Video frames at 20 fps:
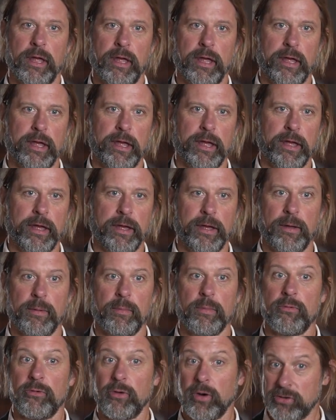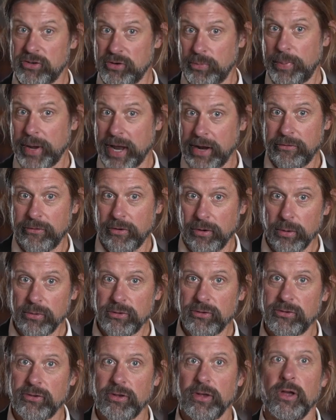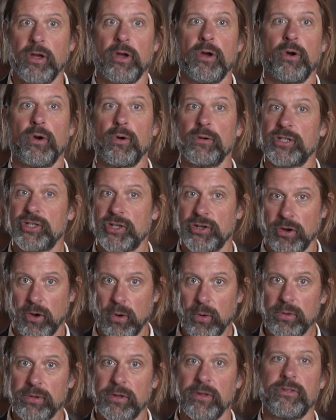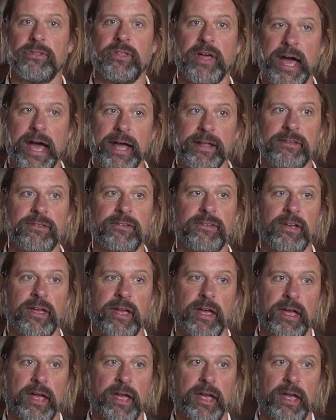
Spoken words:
Roger Penrose, who showed that